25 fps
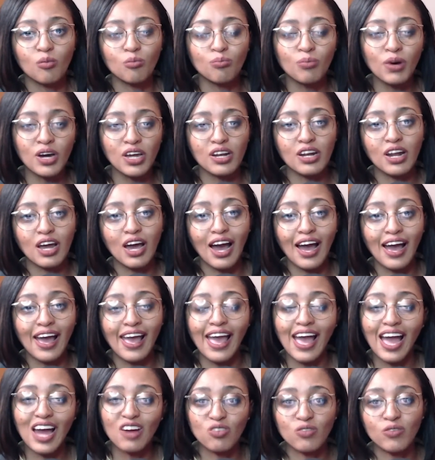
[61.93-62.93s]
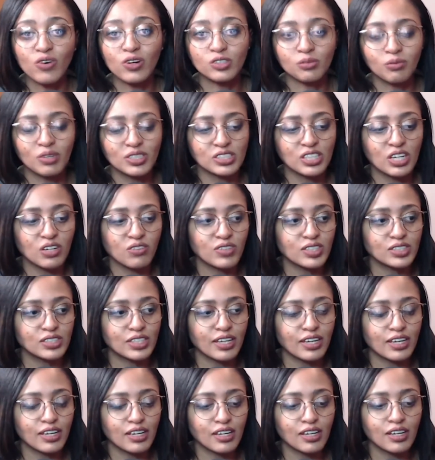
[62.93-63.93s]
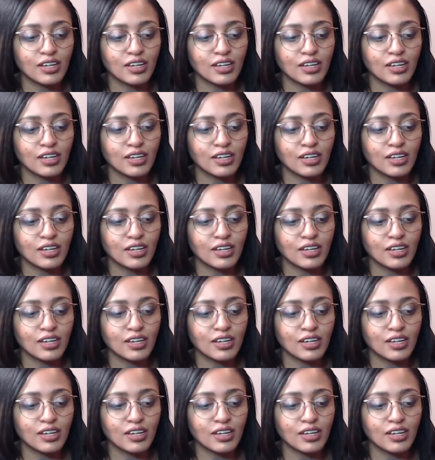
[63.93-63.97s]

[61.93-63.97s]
but I have referred to myself as a